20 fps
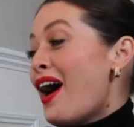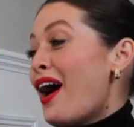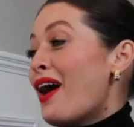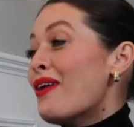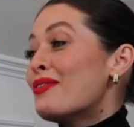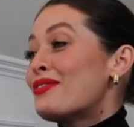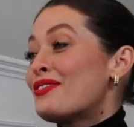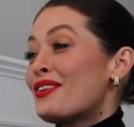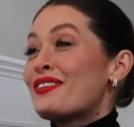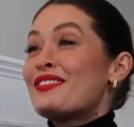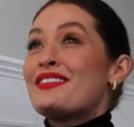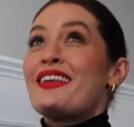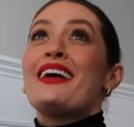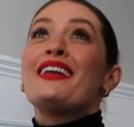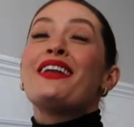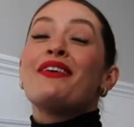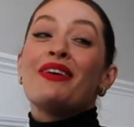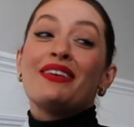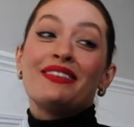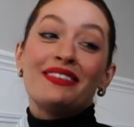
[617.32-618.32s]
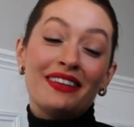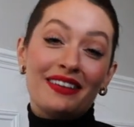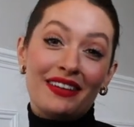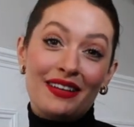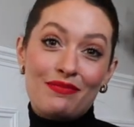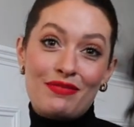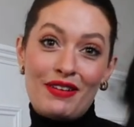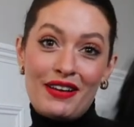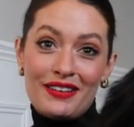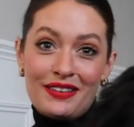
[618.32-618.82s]
I was just saying. No, I said,
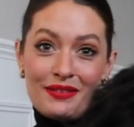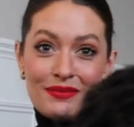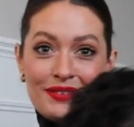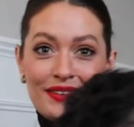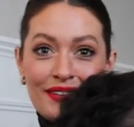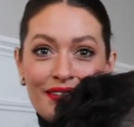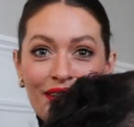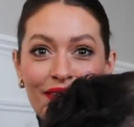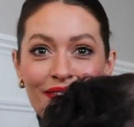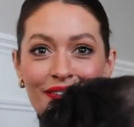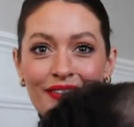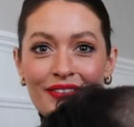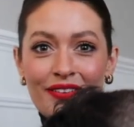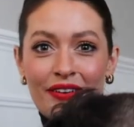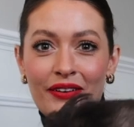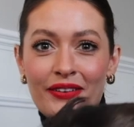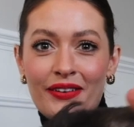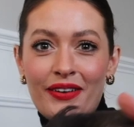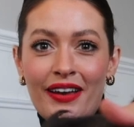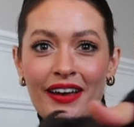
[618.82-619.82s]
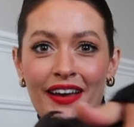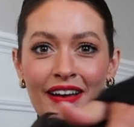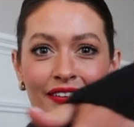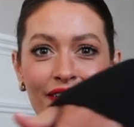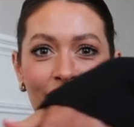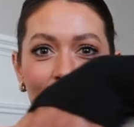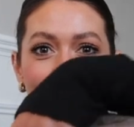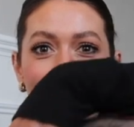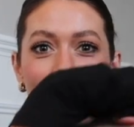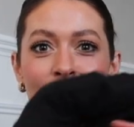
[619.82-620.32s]
can you bring us some? Oh, you're showing your hair off.